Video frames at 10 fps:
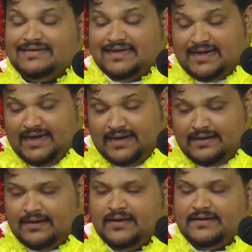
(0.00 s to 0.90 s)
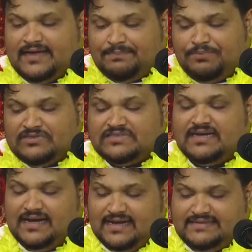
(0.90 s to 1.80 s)
Together, that person
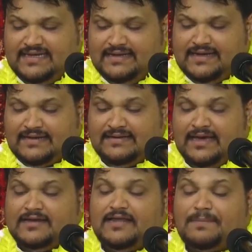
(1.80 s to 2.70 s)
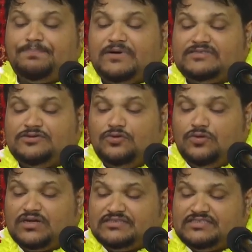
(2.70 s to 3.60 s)
can attain that. That person who
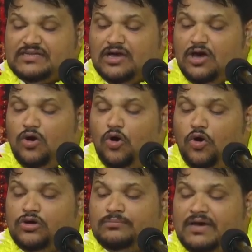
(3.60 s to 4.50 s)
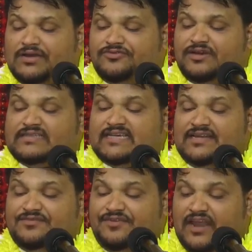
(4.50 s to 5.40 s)
wants to hone mantras
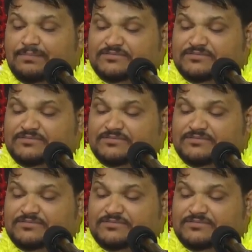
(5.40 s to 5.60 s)
and develop